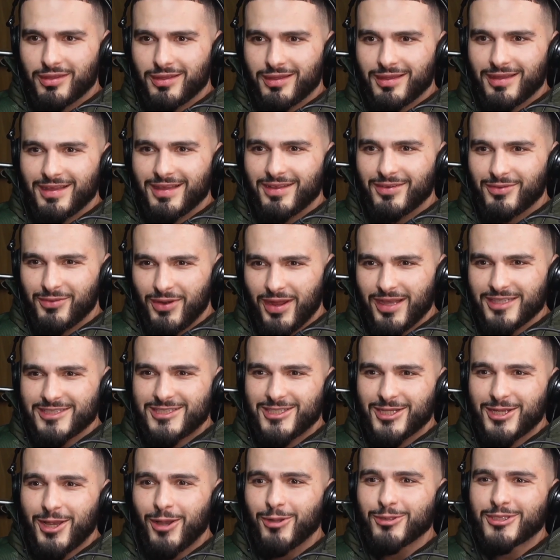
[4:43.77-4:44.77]
Yes. Right,
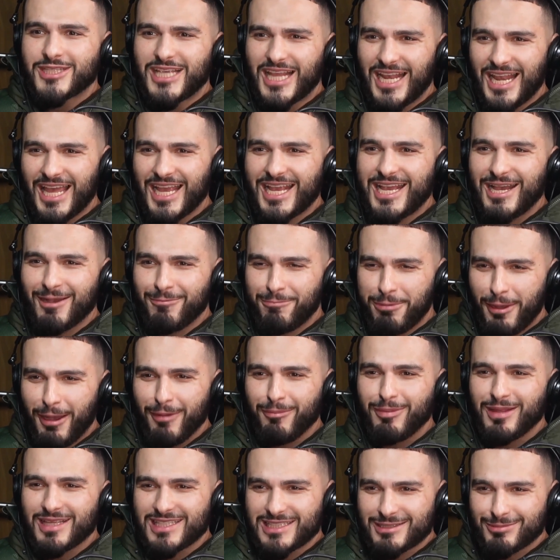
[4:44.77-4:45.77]
you go to like a
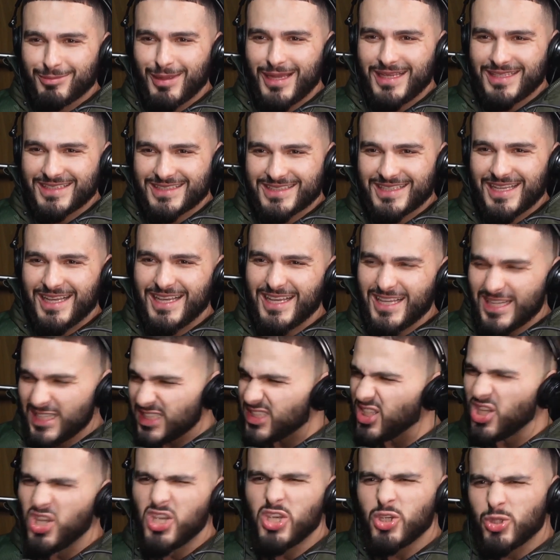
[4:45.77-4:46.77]
public space.
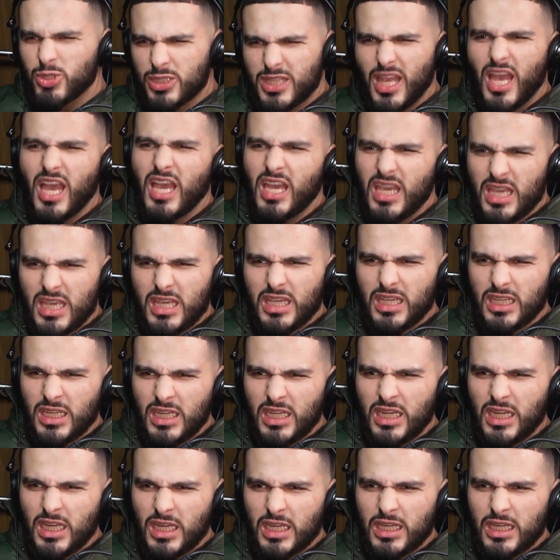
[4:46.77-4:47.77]
So you use their heating, innit?